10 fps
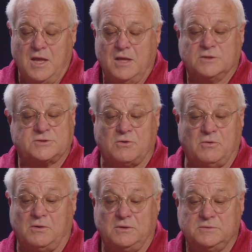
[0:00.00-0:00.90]

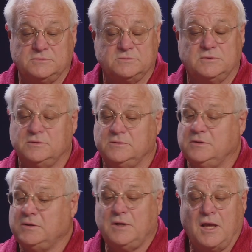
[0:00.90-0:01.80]
So,
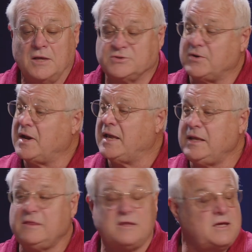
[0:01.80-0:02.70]
is there
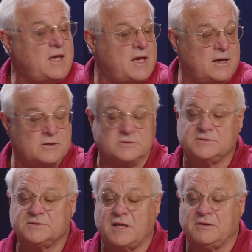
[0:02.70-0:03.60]
anything
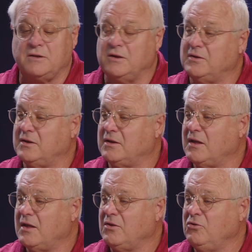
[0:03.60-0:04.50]
else that
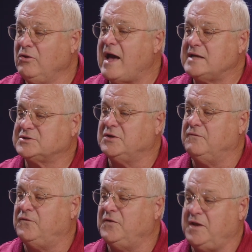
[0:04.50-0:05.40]
you guys could
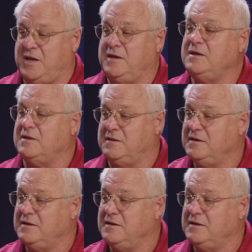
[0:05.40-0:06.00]
fit in?